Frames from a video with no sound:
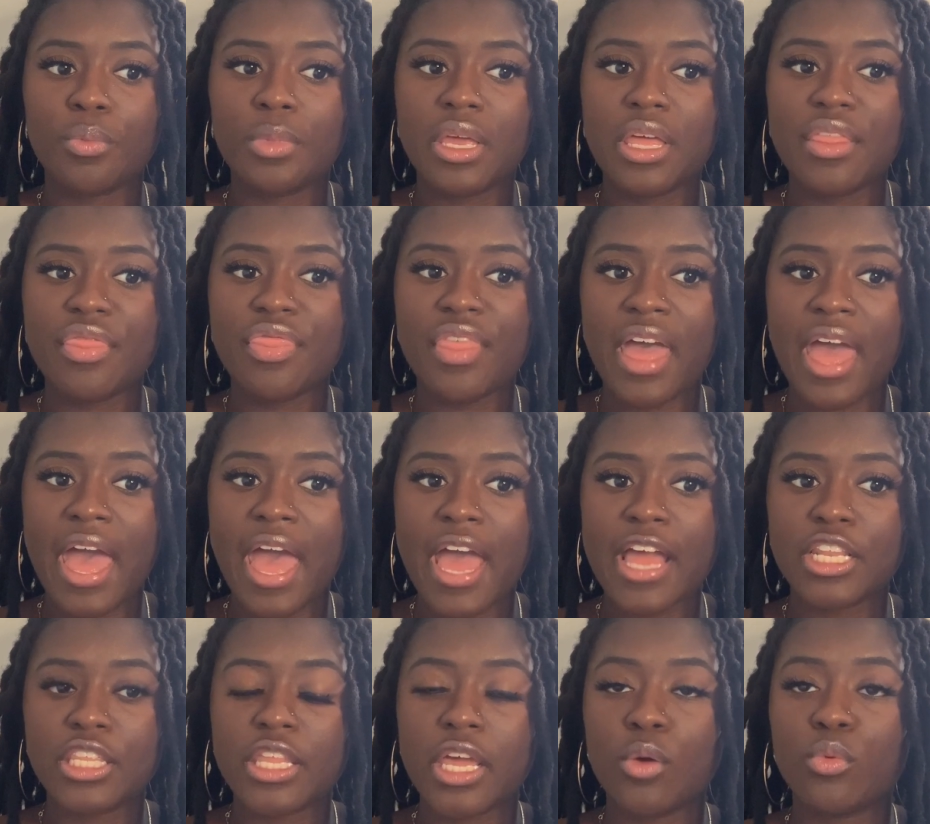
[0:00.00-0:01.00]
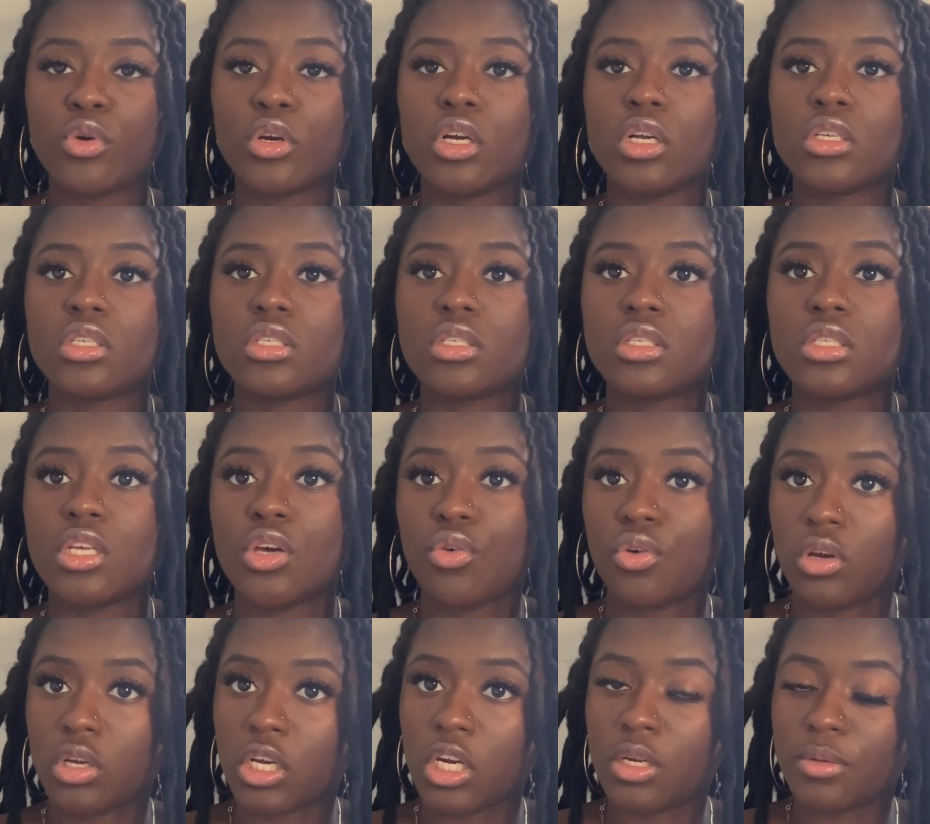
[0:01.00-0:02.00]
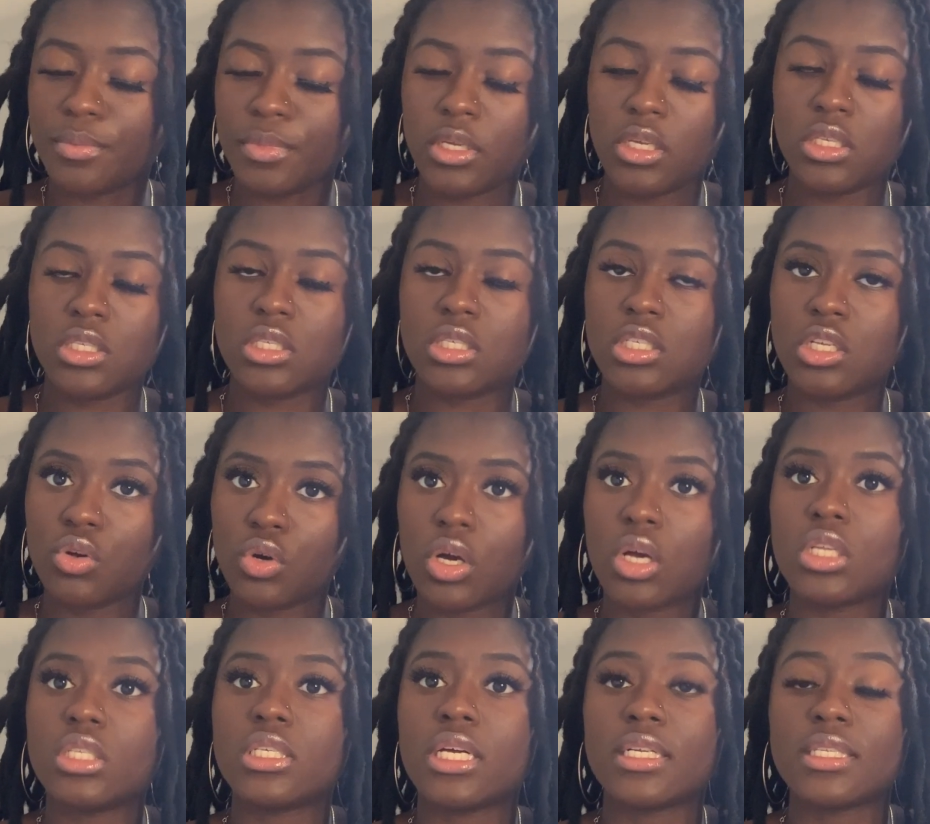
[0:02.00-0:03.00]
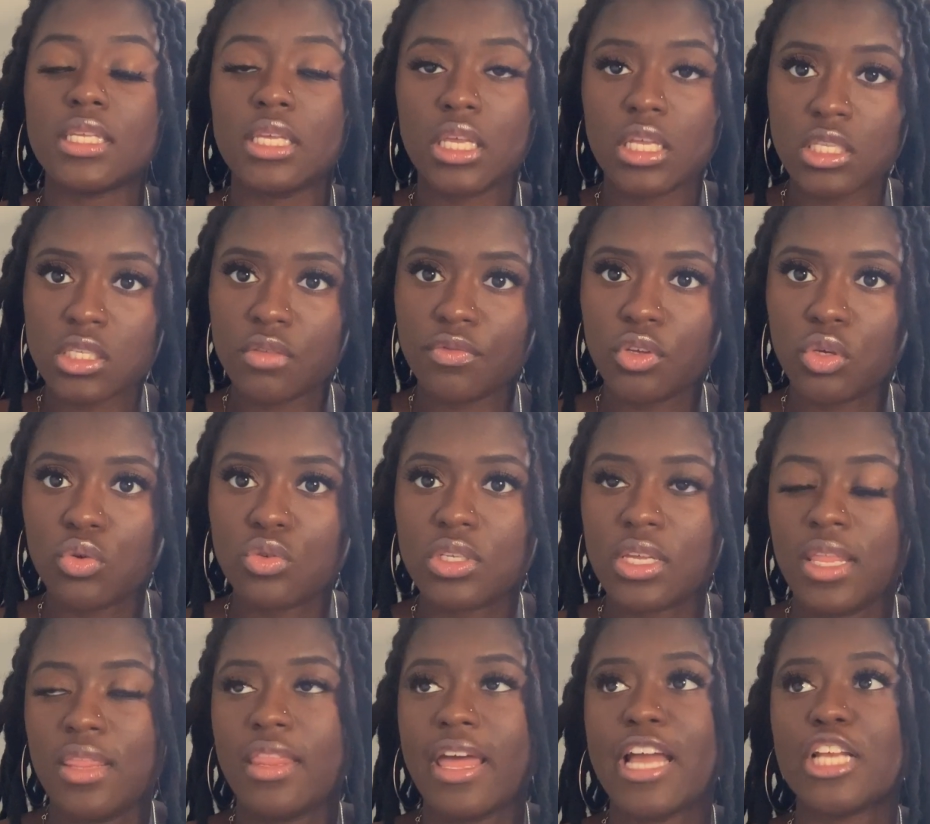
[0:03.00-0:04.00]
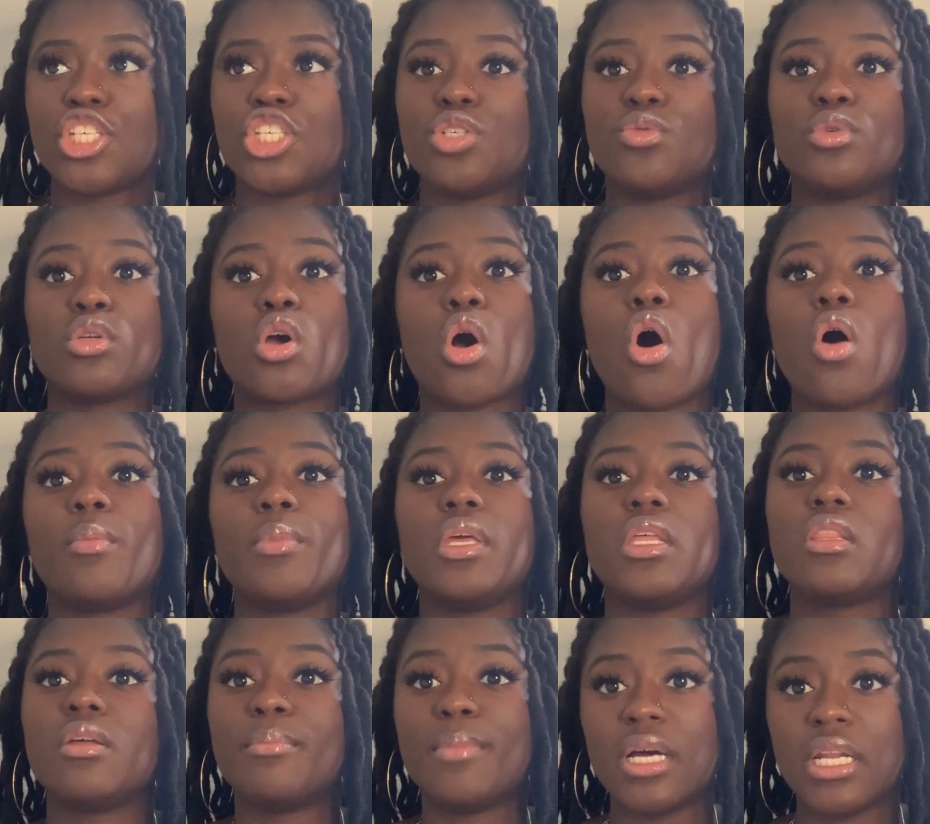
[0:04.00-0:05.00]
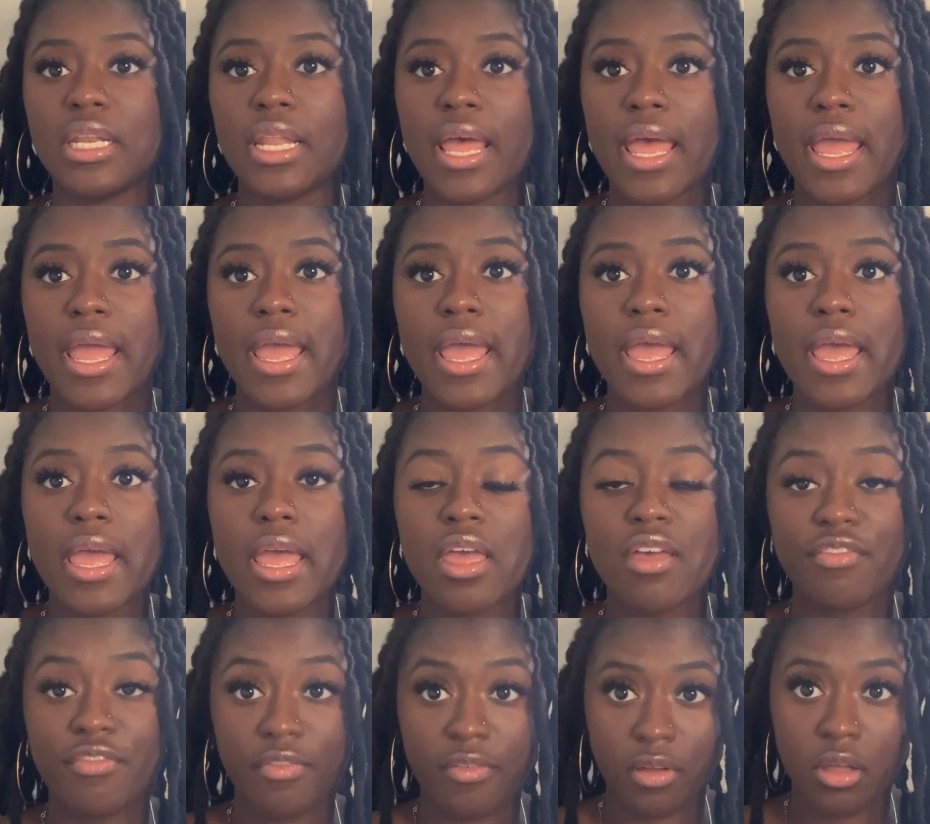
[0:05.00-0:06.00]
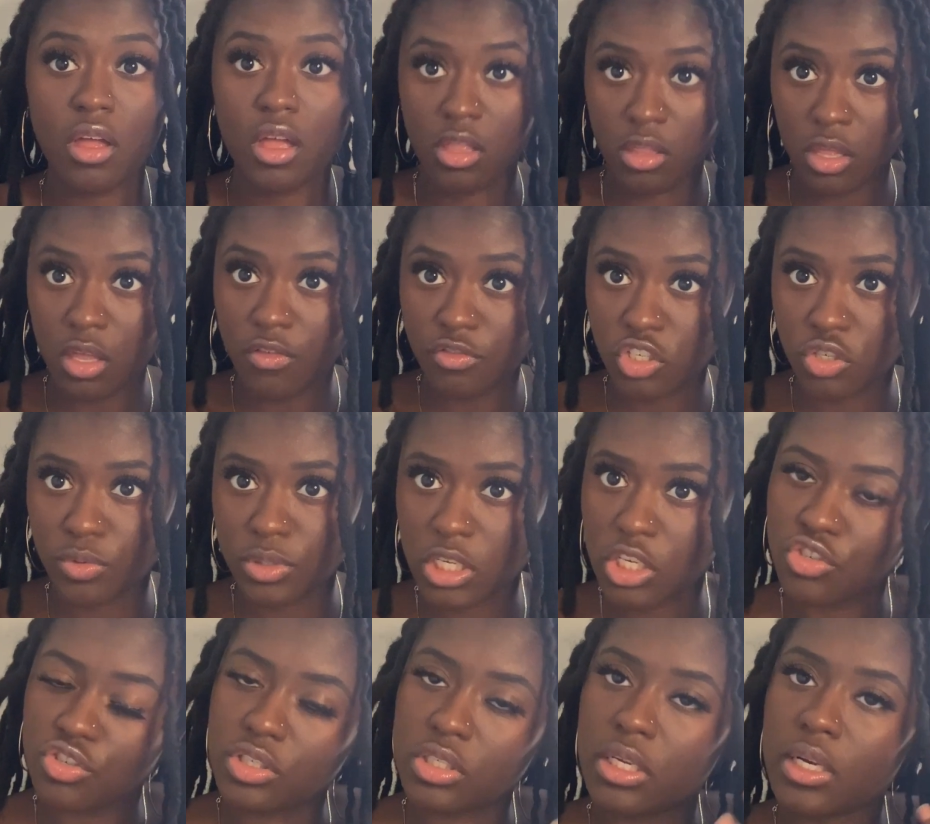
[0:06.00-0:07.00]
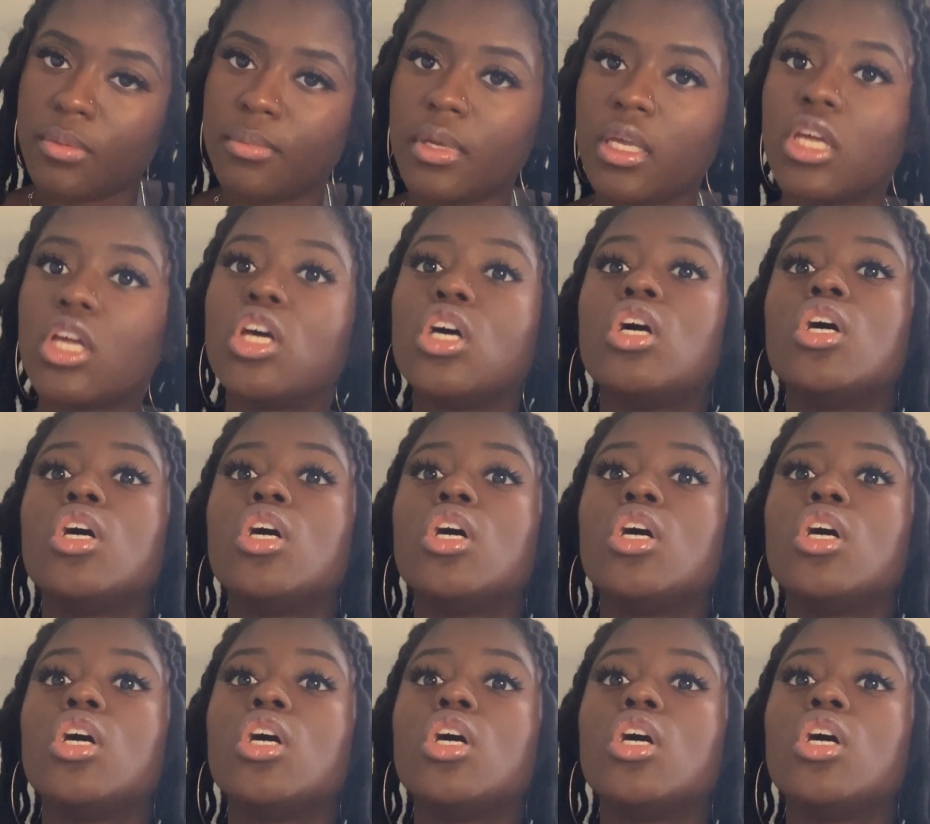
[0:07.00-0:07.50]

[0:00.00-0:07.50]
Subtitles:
me that they were still gonna be conducting interviews, and that she would call me the Monday if she was interested in me.